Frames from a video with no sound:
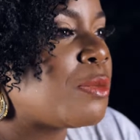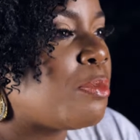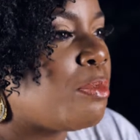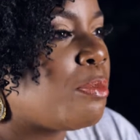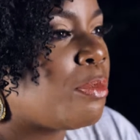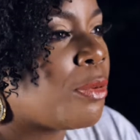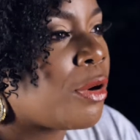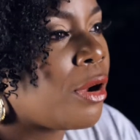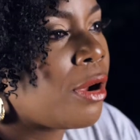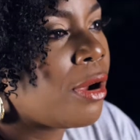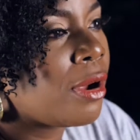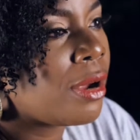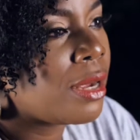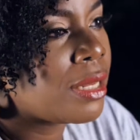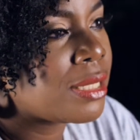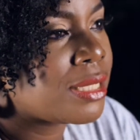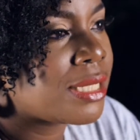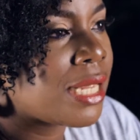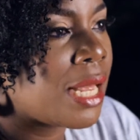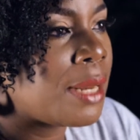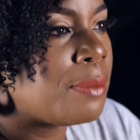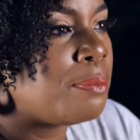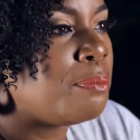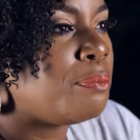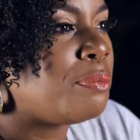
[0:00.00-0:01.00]
birds
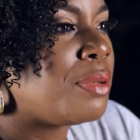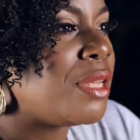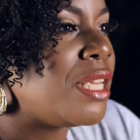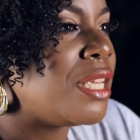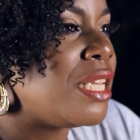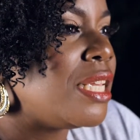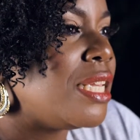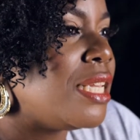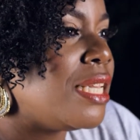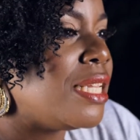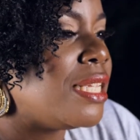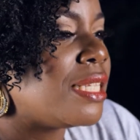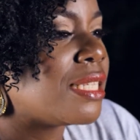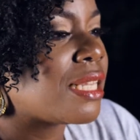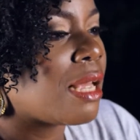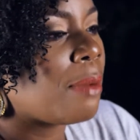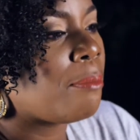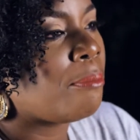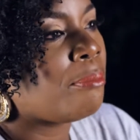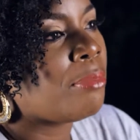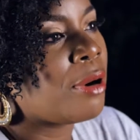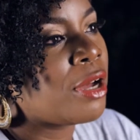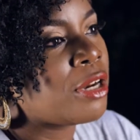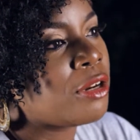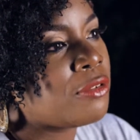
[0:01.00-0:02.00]
and bees
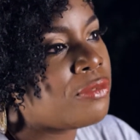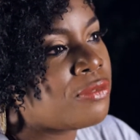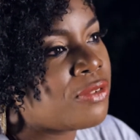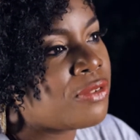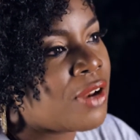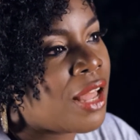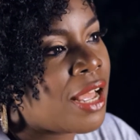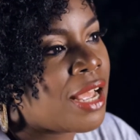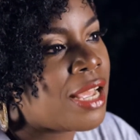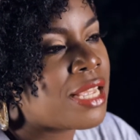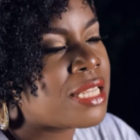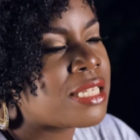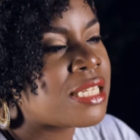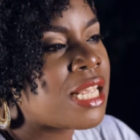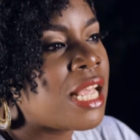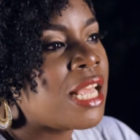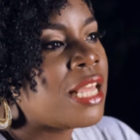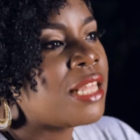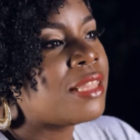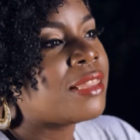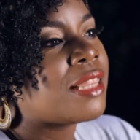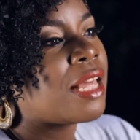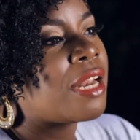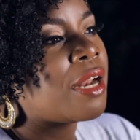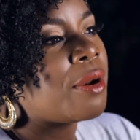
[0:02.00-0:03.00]
and butterflies
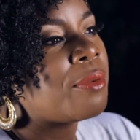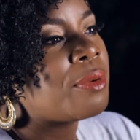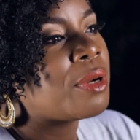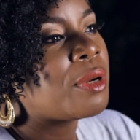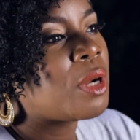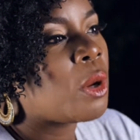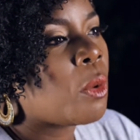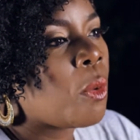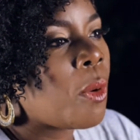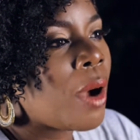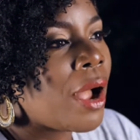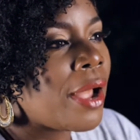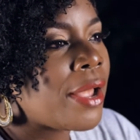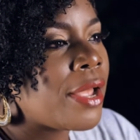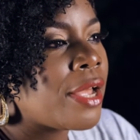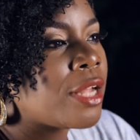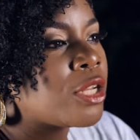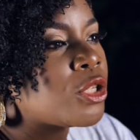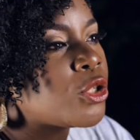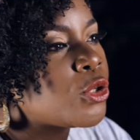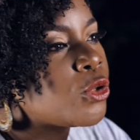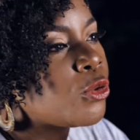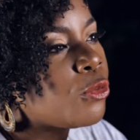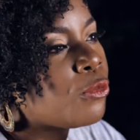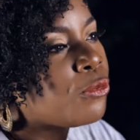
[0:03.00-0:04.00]
that are
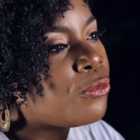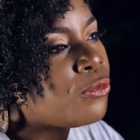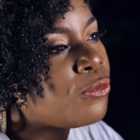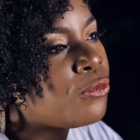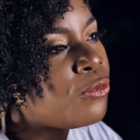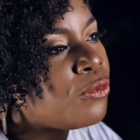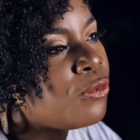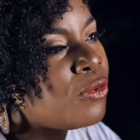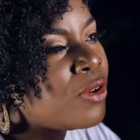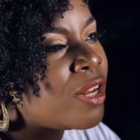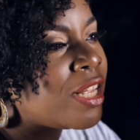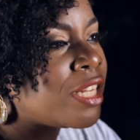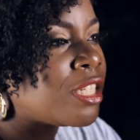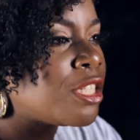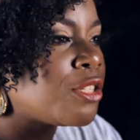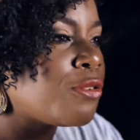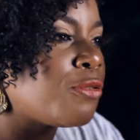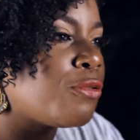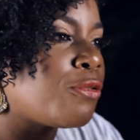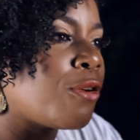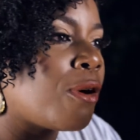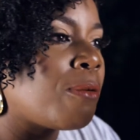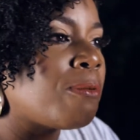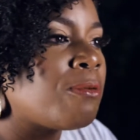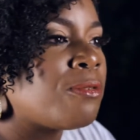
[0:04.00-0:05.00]
required to flit
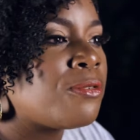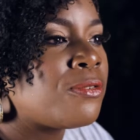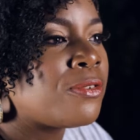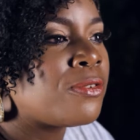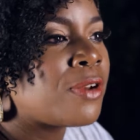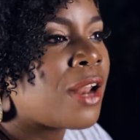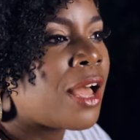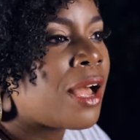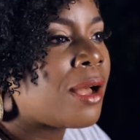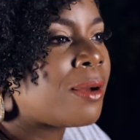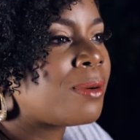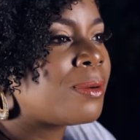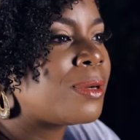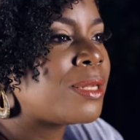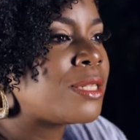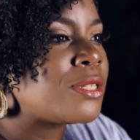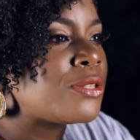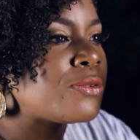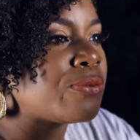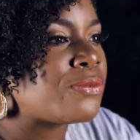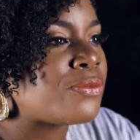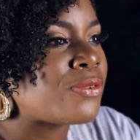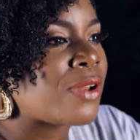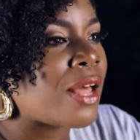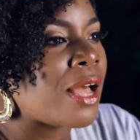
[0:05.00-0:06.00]
from flower to
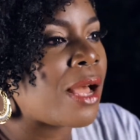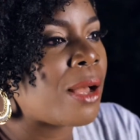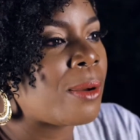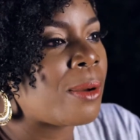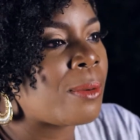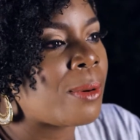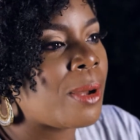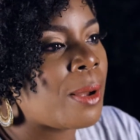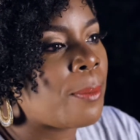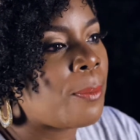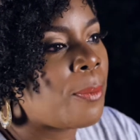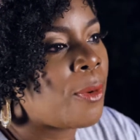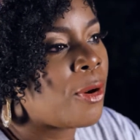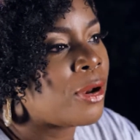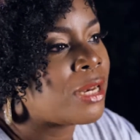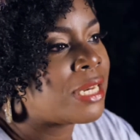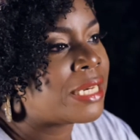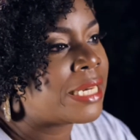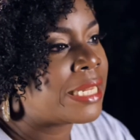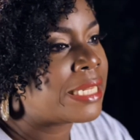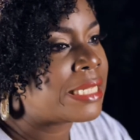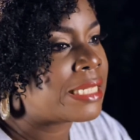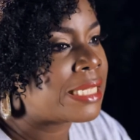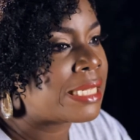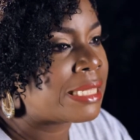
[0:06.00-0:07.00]
flower
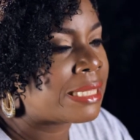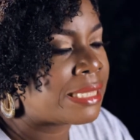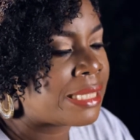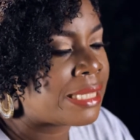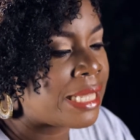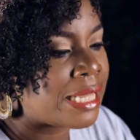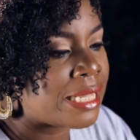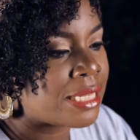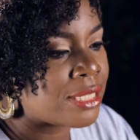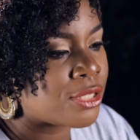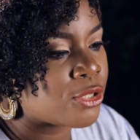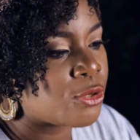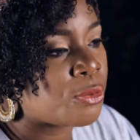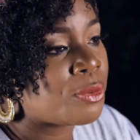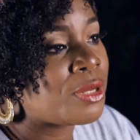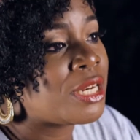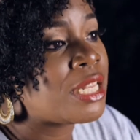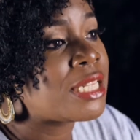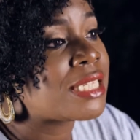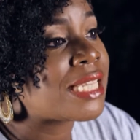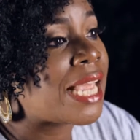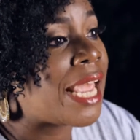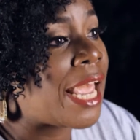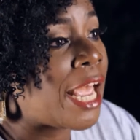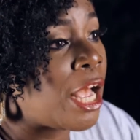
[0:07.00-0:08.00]
pollinating things. So we need
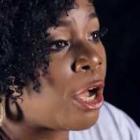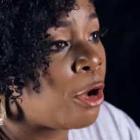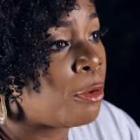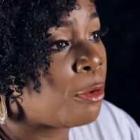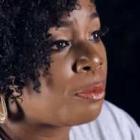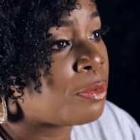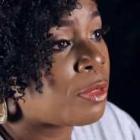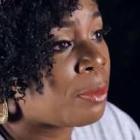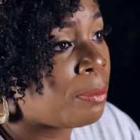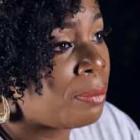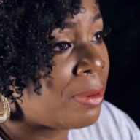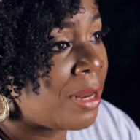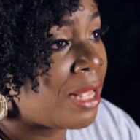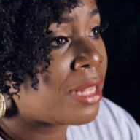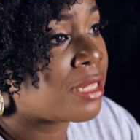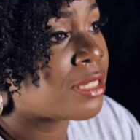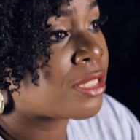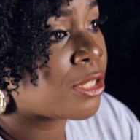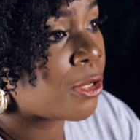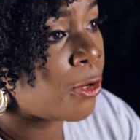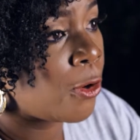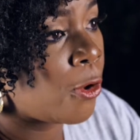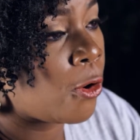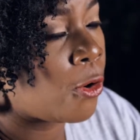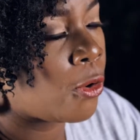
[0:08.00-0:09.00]
to help the plants
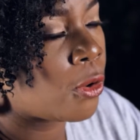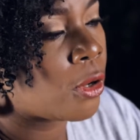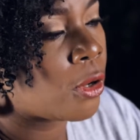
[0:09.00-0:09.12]
along